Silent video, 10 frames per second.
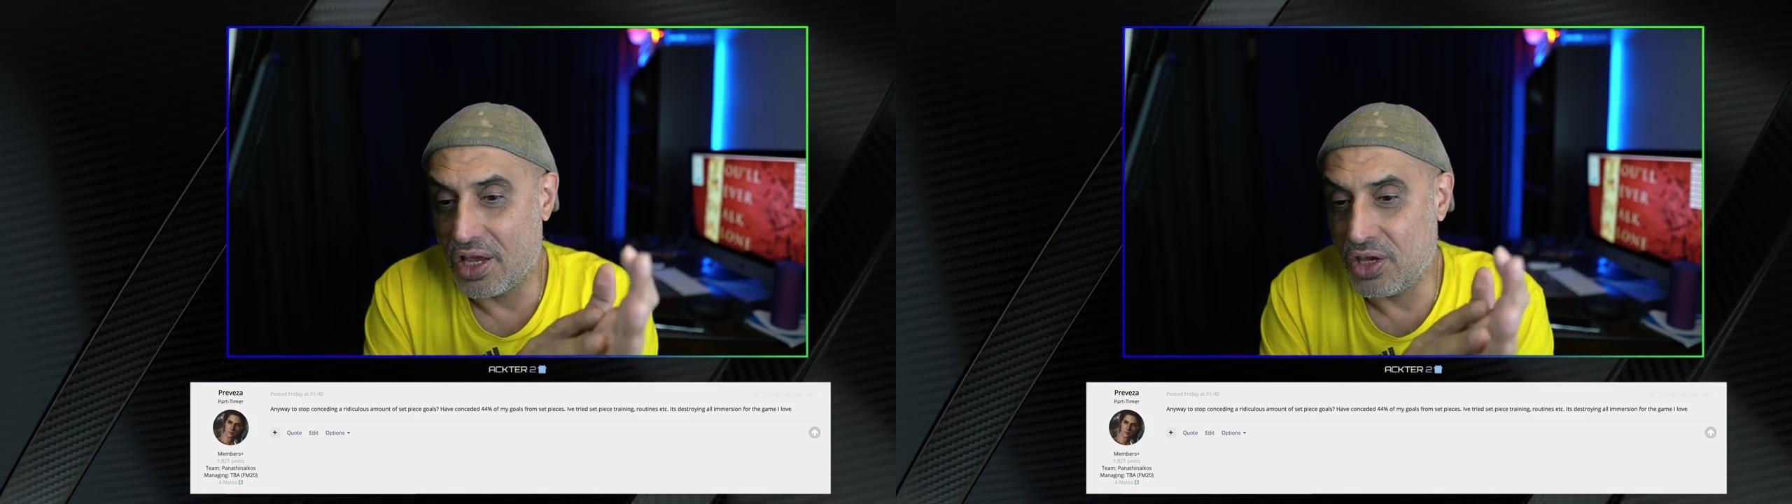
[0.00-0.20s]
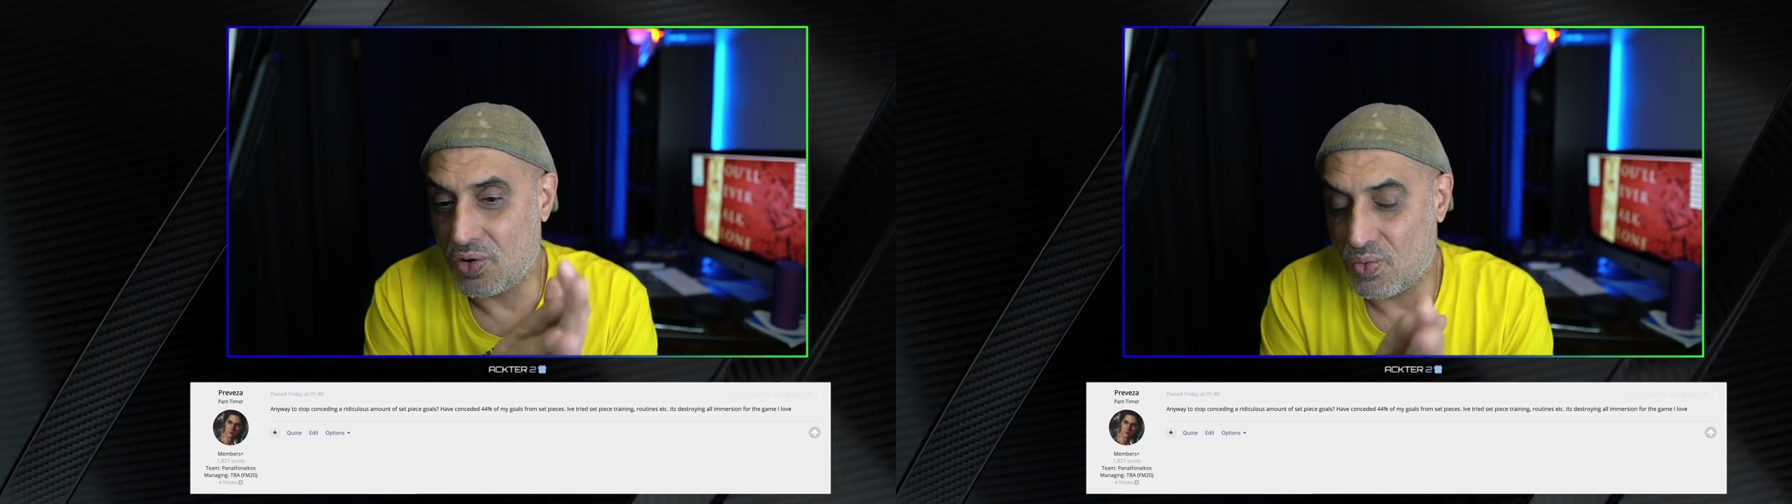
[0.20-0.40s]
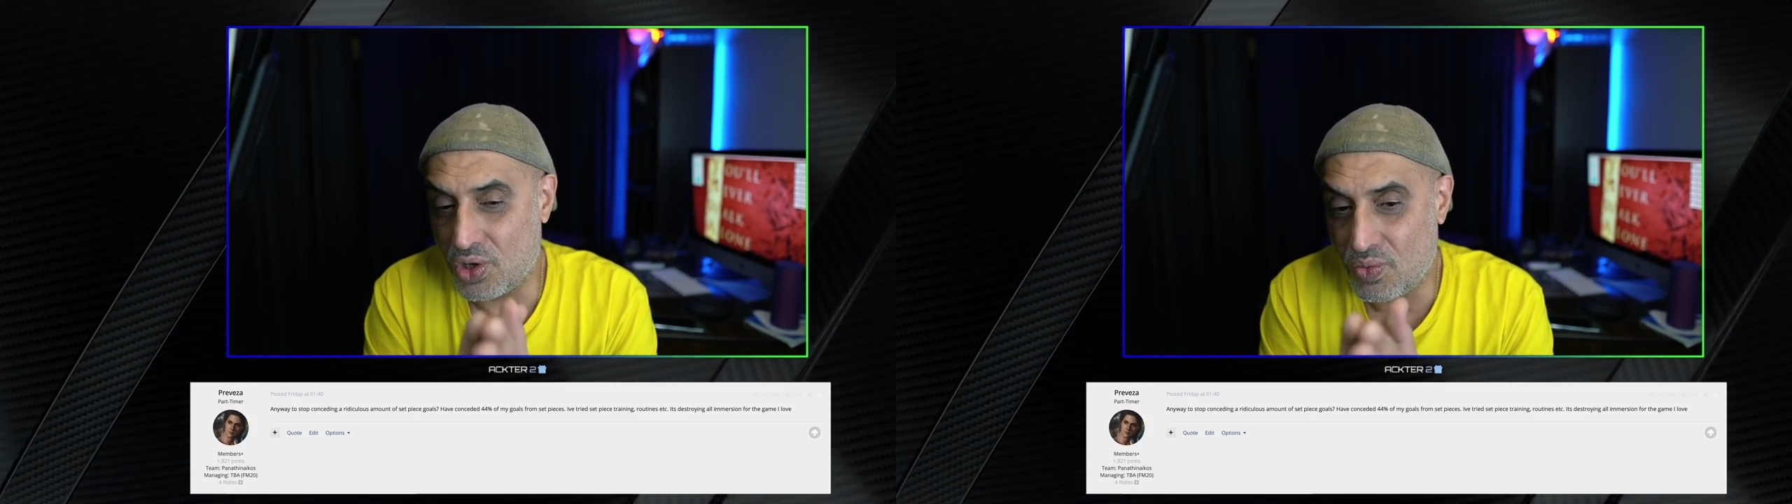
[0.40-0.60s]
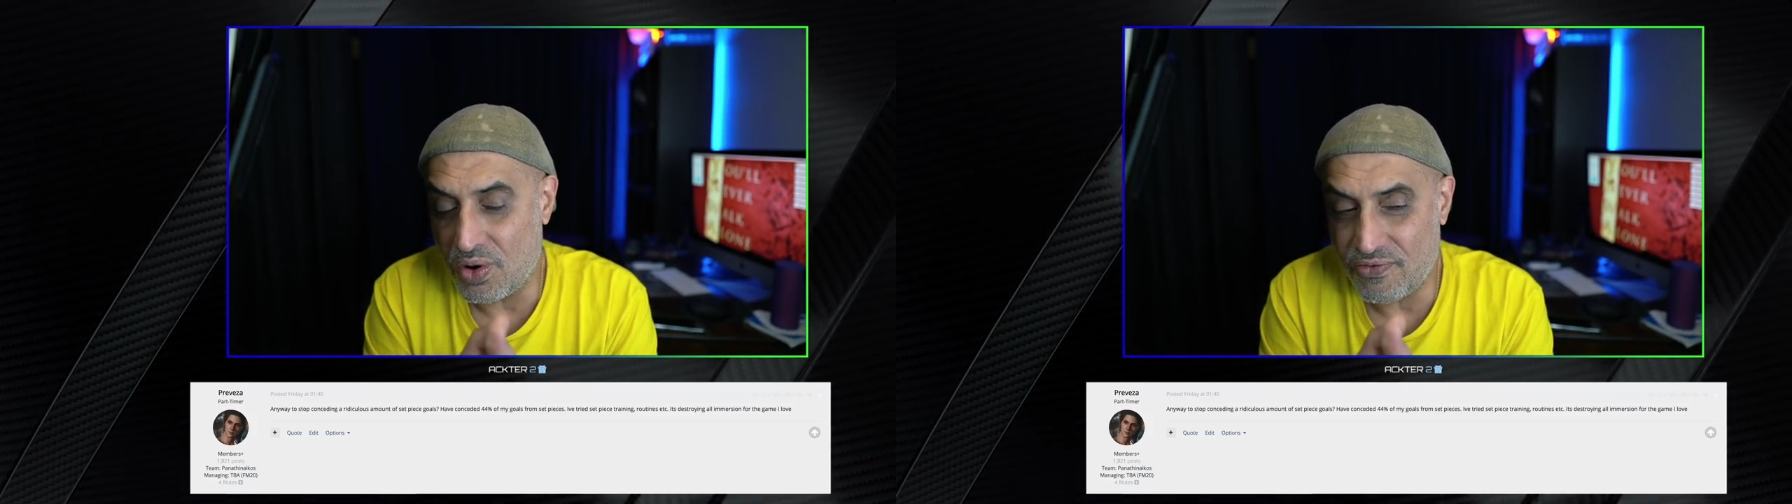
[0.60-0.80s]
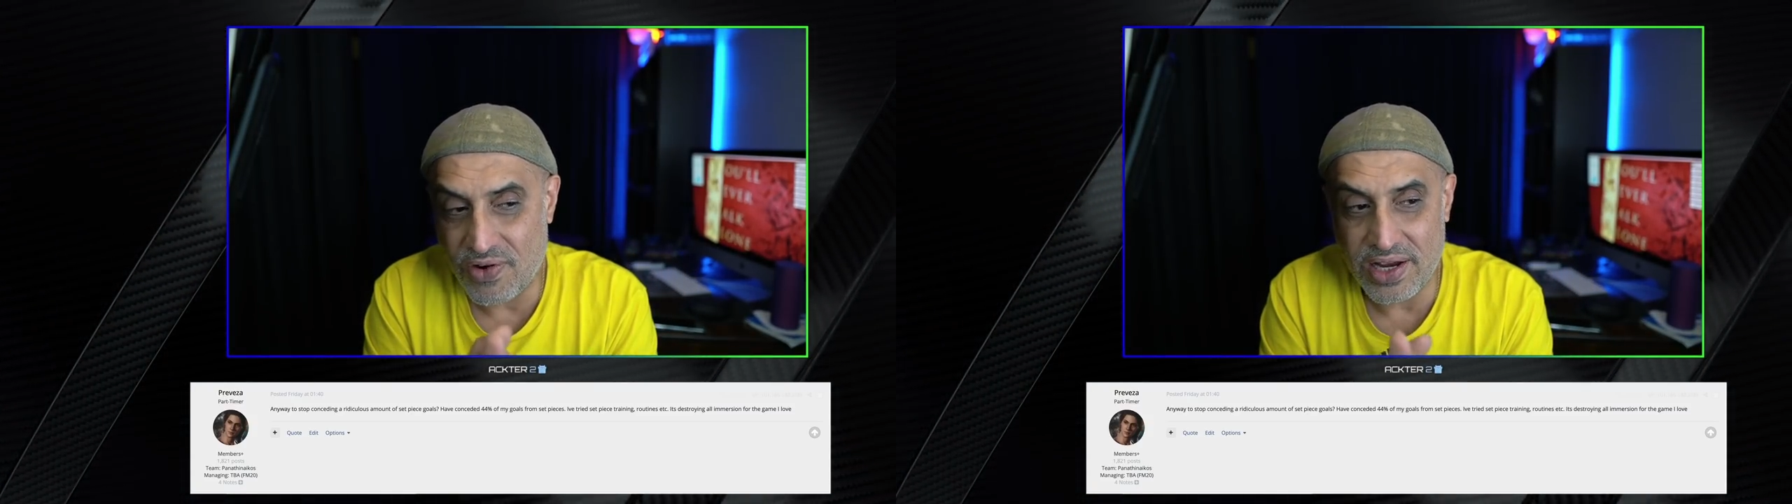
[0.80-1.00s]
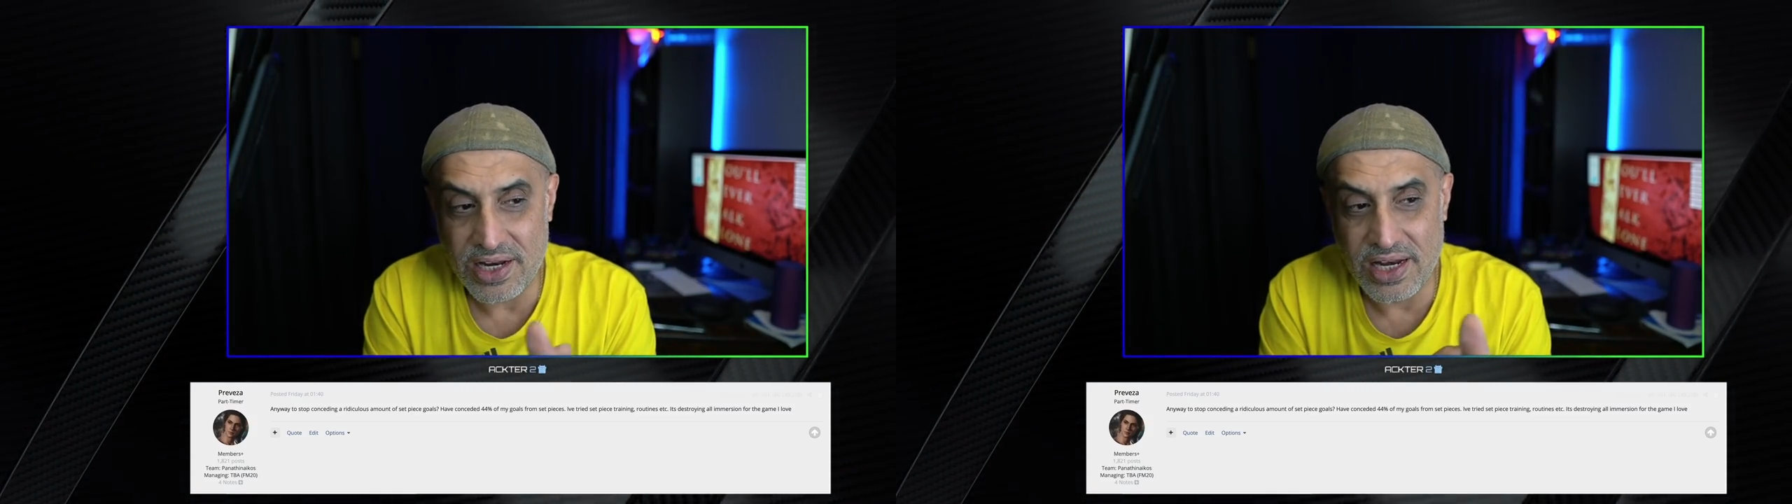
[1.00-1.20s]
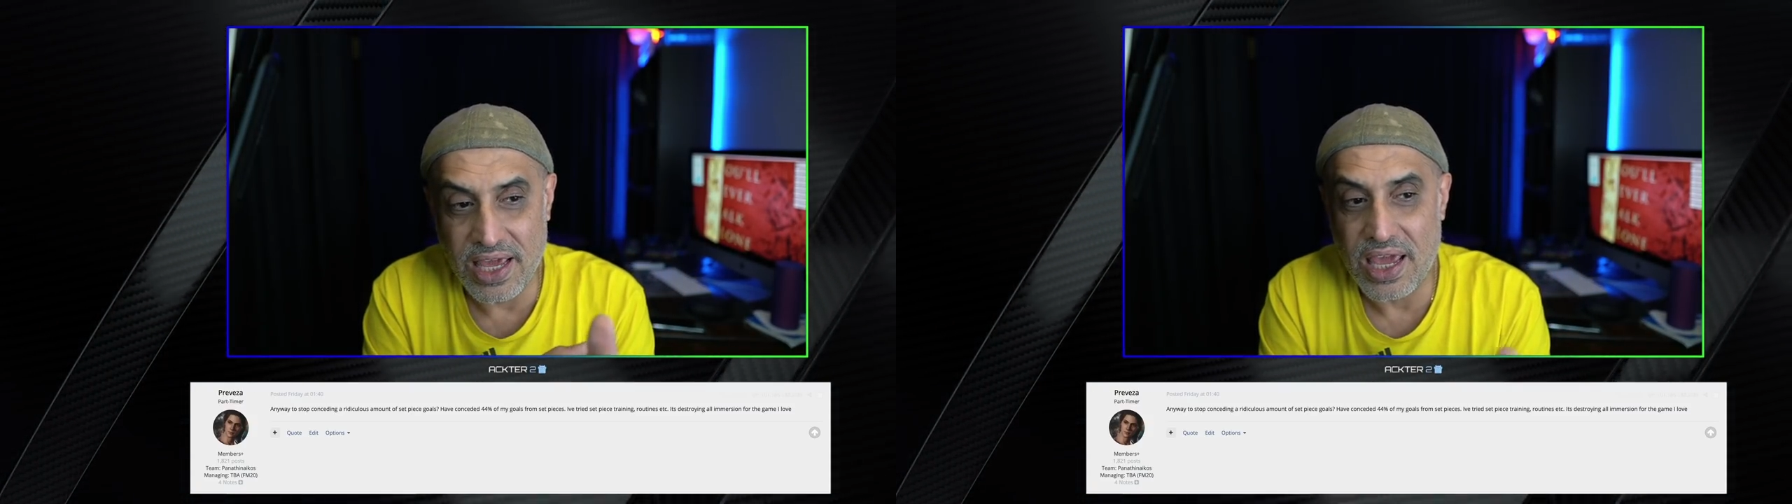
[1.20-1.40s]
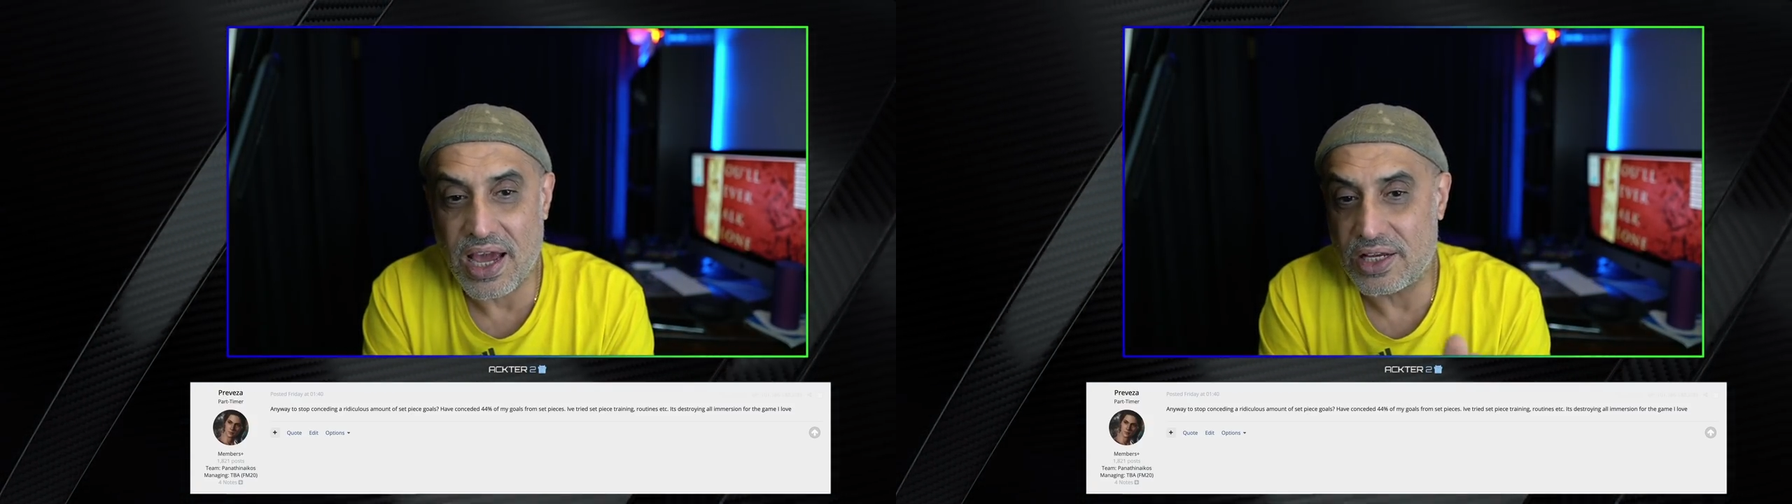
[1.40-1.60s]
you you won't find that
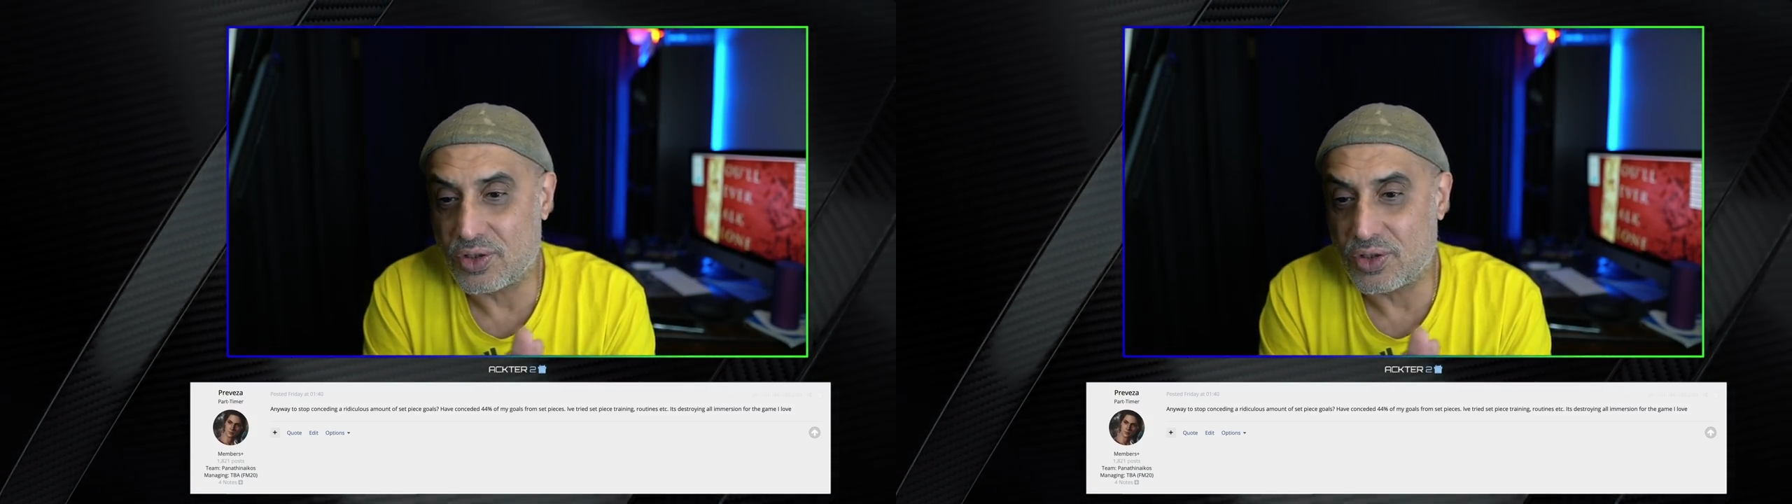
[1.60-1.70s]
the ai